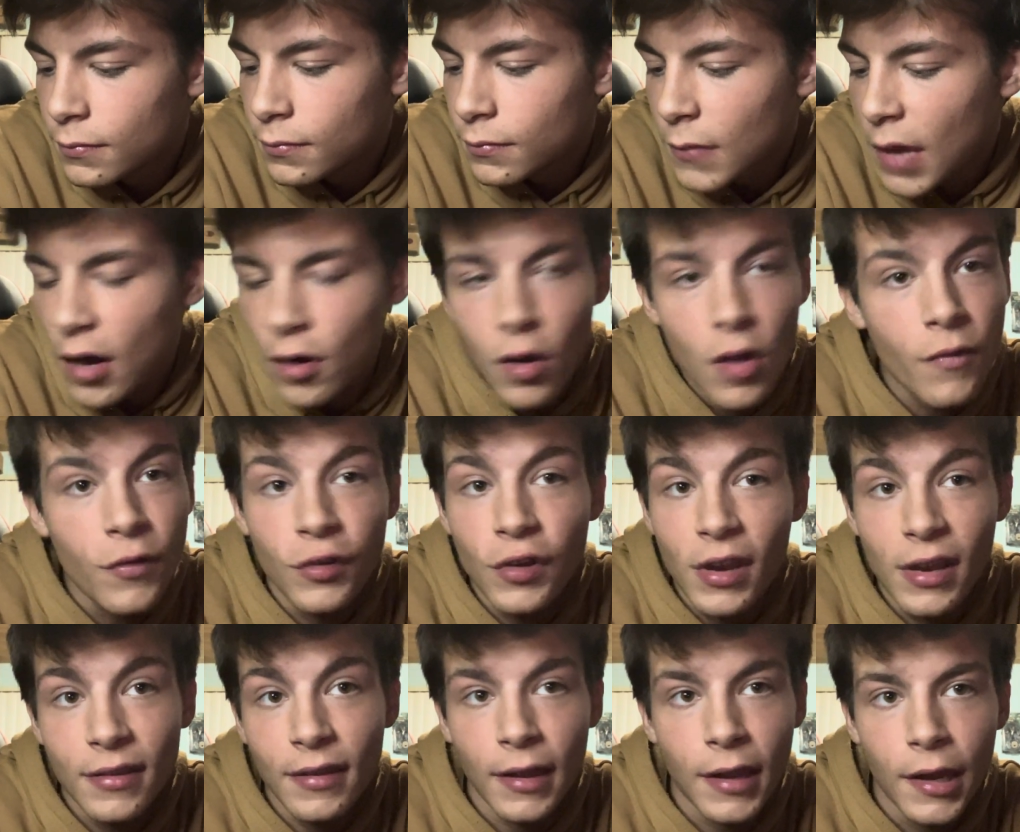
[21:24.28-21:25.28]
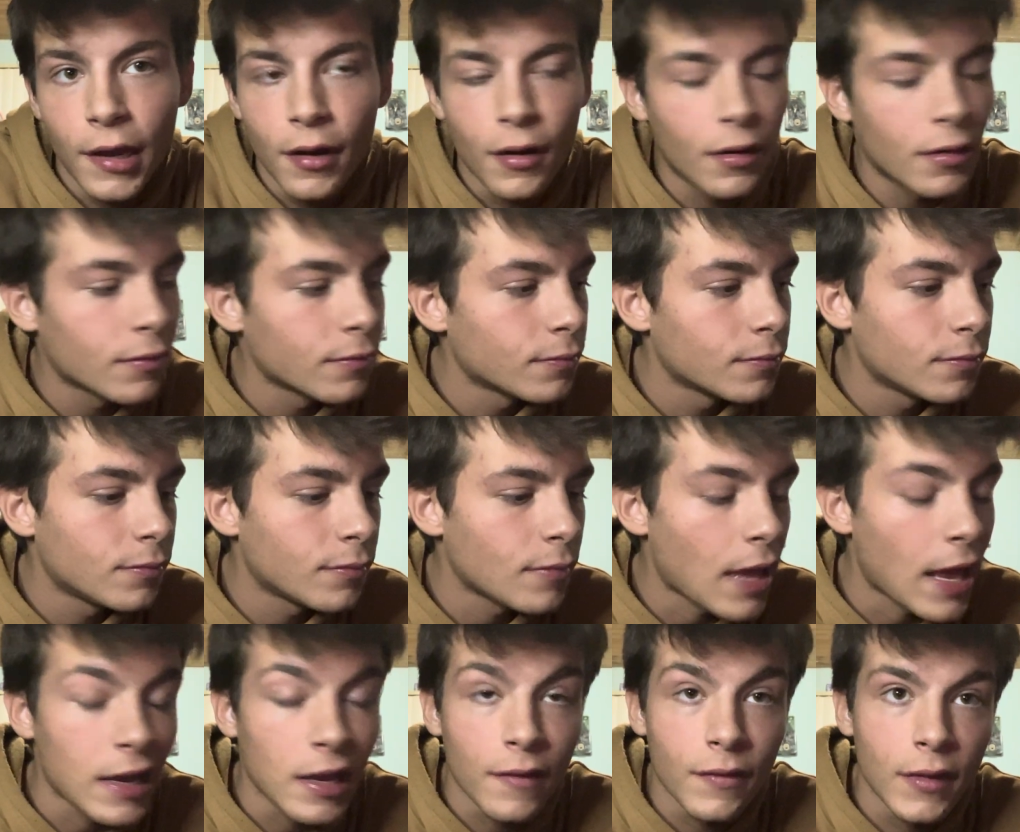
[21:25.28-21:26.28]
I don't know if you needed to hear
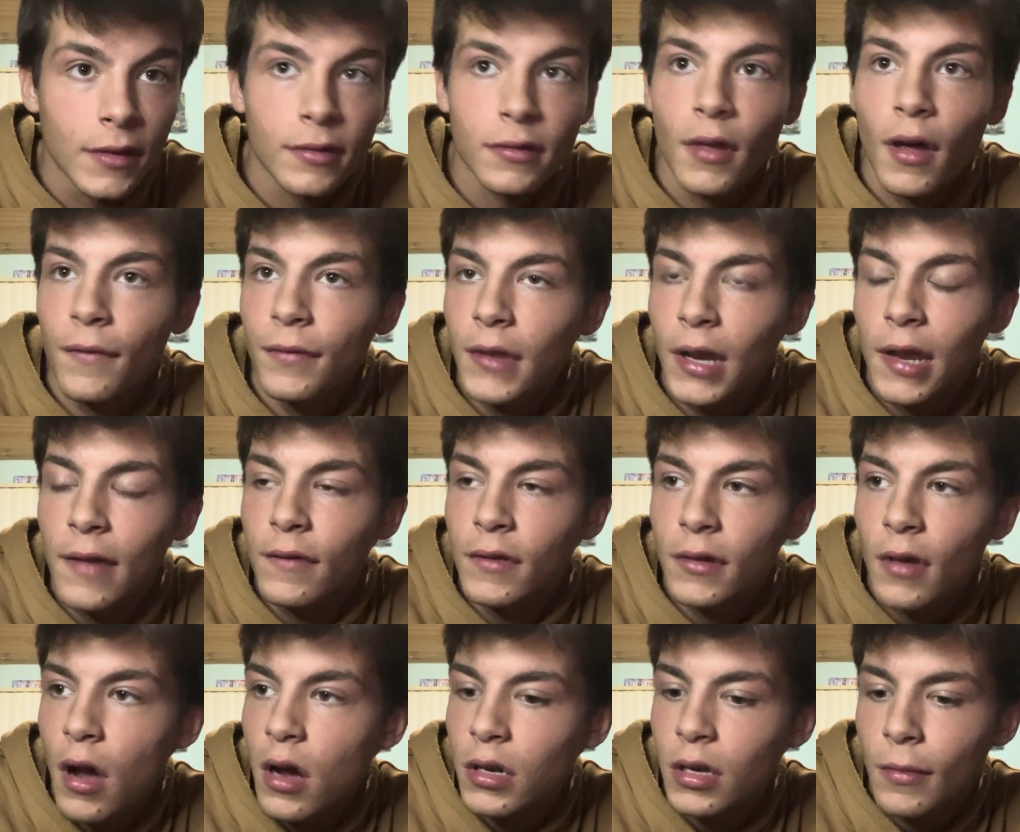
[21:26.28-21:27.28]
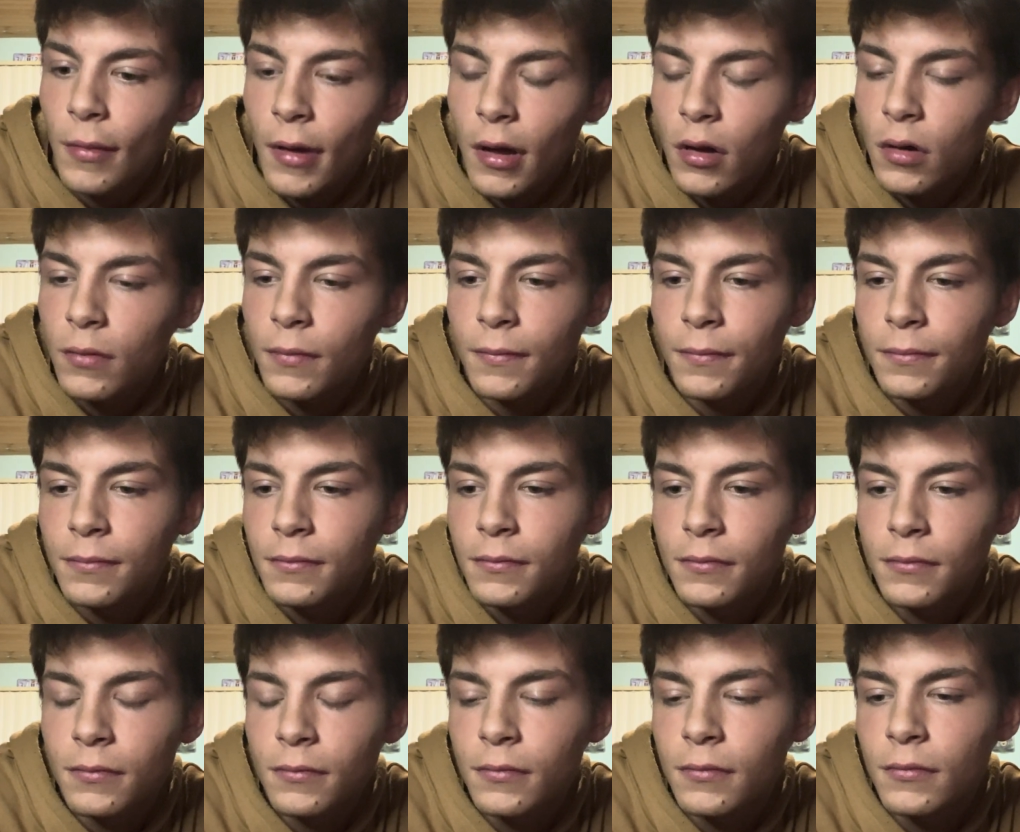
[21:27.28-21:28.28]
any of this stuff that I even talked about.
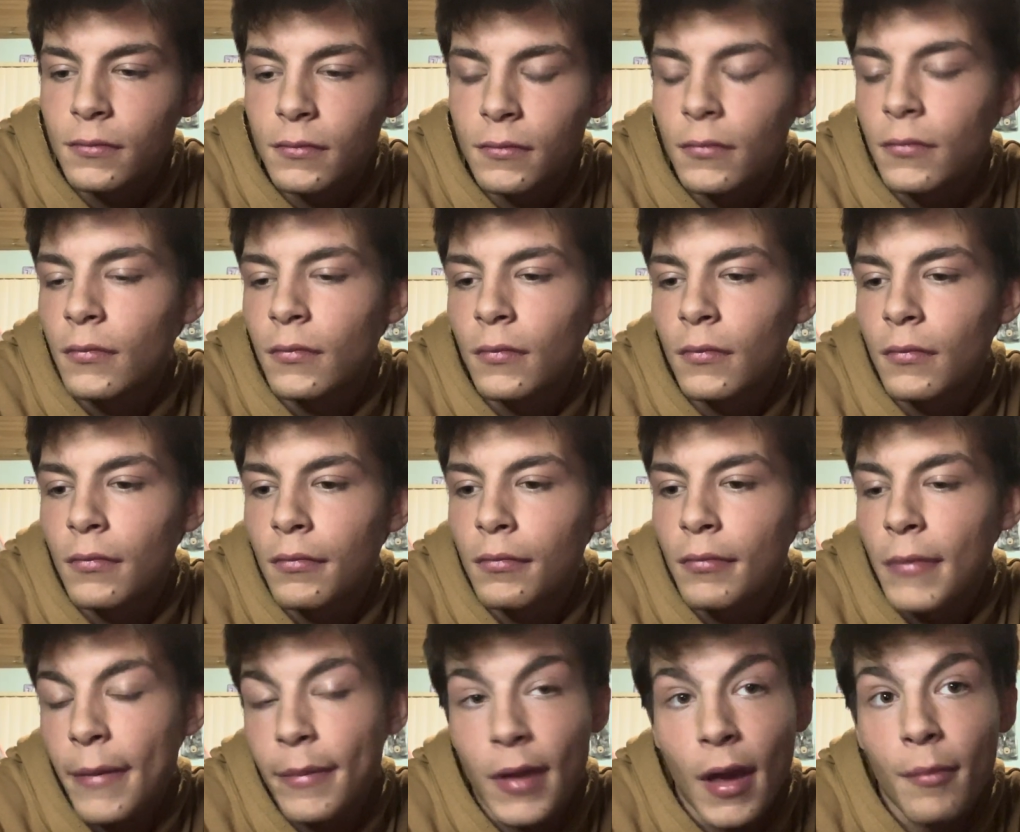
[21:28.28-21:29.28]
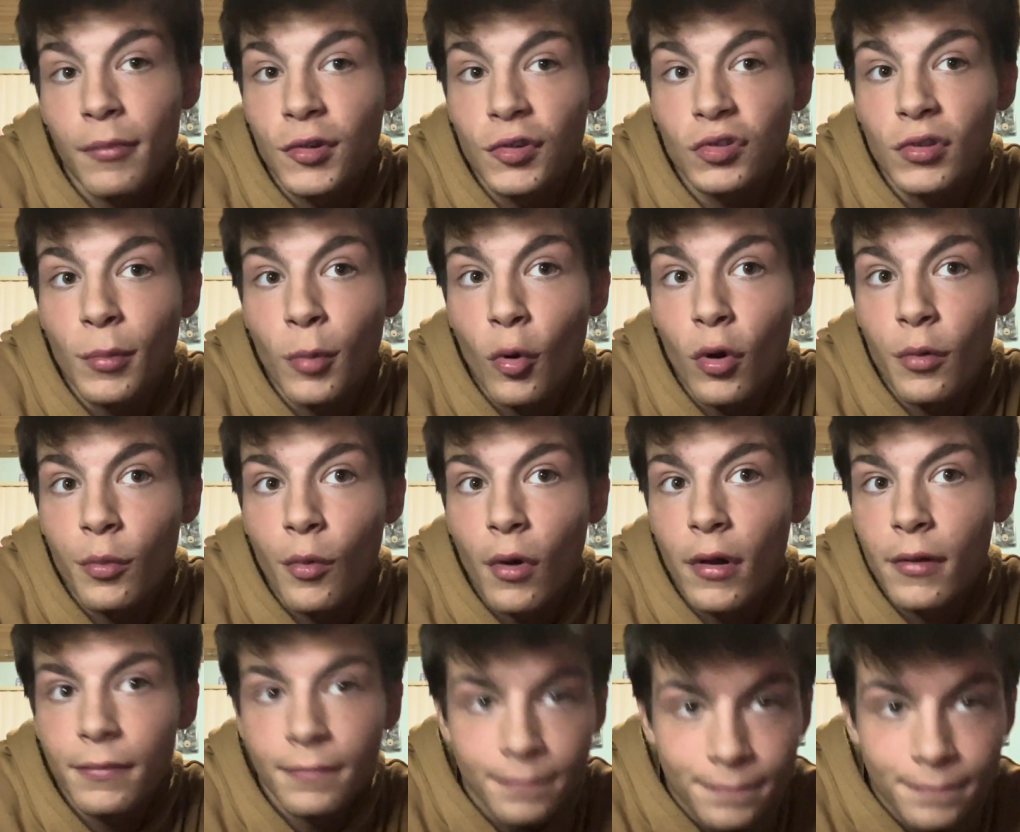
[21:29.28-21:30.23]
Maybe I'm just the bored one.